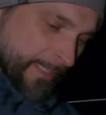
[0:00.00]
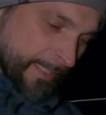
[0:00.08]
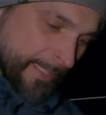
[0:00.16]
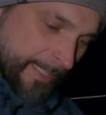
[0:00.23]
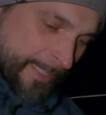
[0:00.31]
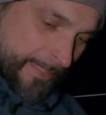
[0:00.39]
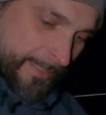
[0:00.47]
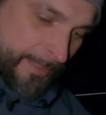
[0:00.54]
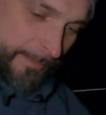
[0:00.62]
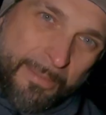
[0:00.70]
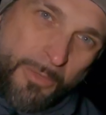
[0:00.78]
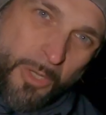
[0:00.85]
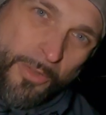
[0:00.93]
And
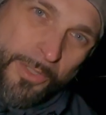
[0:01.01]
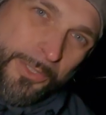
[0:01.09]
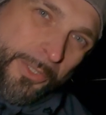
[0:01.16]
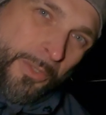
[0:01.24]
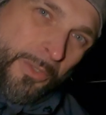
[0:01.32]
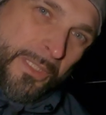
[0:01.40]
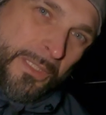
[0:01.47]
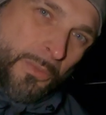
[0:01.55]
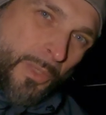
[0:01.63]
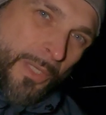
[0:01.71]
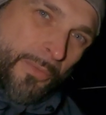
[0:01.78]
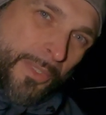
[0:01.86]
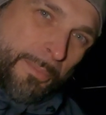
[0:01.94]
I'm going to use this
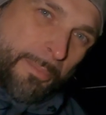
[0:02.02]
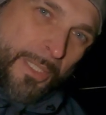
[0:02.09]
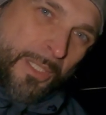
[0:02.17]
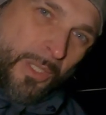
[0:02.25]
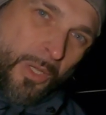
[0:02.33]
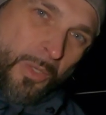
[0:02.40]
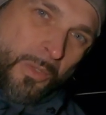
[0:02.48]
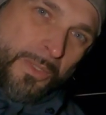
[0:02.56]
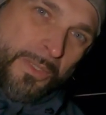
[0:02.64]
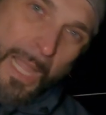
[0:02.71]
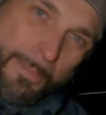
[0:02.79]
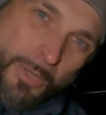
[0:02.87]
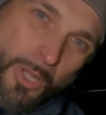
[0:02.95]
Onewind pillow.
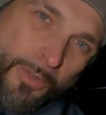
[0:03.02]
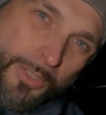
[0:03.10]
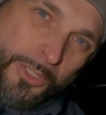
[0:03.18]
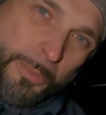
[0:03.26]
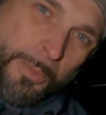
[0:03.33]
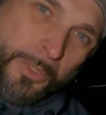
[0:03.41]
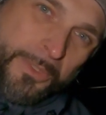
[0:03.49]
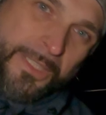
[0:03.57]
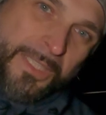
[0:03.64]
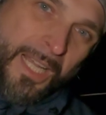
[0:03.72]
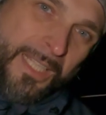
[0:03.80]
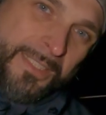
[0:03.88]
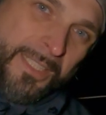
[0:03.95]
I'm going to put it
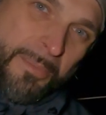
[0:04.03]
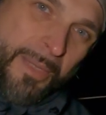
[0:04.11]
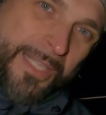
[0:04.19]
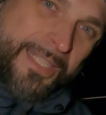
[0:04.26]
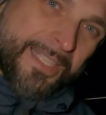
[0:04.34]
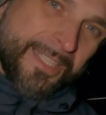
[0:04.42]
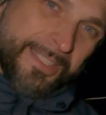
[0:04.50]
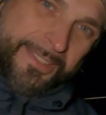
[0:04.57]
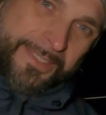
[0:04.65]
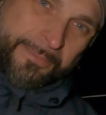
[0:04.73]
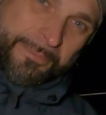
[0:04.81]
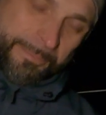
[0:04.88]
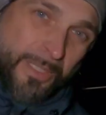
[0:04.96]
under my knees,
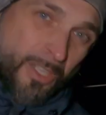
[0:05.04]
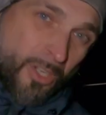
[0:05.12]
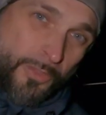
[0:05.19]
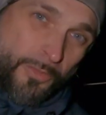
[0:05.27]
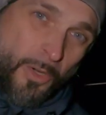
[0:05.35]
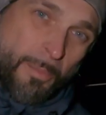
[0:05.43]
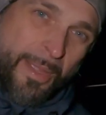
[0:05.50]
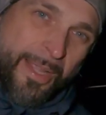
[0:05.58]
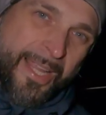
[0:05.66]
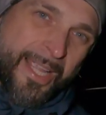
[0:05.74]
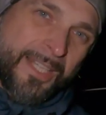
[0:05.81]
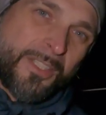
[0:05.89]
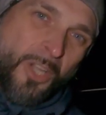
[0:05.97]
because for my
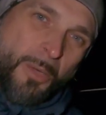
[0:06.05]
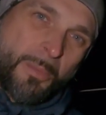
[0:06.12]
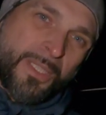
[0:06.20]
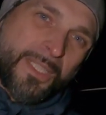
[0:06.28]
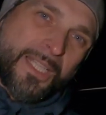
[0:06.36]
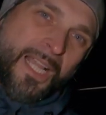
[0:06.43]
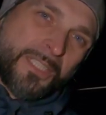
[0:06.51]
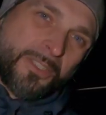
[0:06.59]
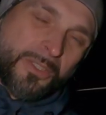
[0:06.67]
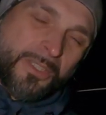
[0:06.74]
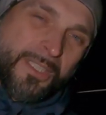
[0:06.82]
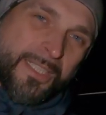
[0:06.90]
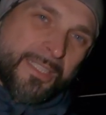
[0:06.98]
head normally I
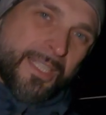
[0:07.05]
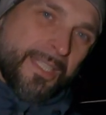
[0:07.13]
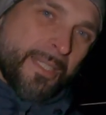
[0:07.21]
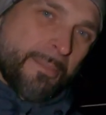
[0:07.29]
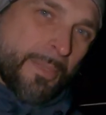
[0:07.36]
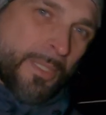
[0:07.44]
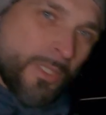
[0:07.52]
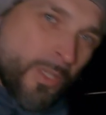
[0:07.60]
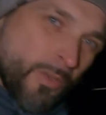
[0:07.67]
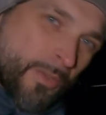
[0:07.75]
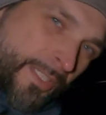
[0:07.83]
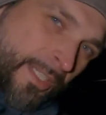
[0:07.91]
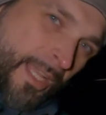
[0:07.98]
don't need any pillow
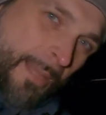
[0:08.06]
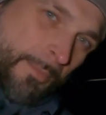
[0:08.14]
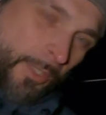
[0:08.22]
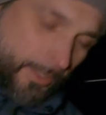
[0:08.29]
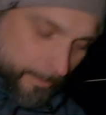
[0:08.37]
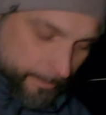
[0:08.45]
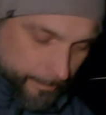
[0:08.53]
in a hammock.